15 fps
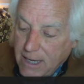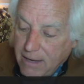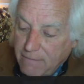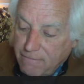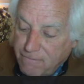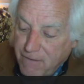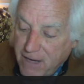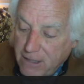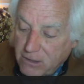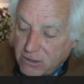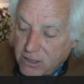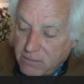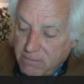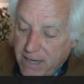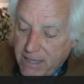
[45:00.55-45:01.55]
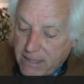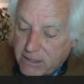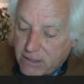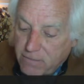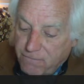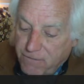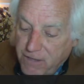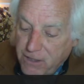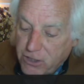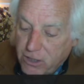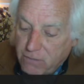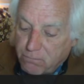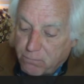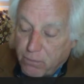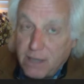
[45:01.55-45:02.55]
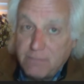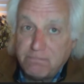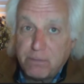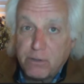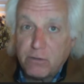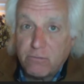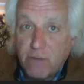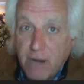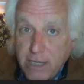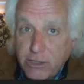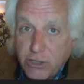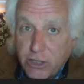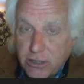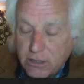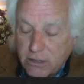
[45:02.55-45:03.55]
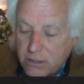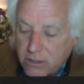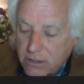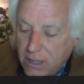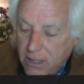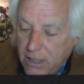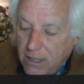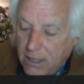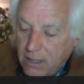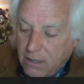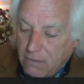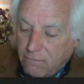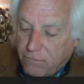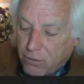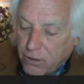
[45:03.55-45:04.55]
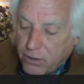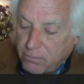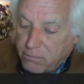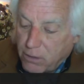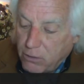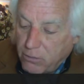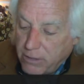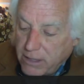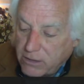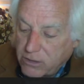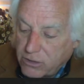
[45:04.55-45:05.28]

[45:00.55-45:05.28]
and failed to make sufficient preparations for the brewing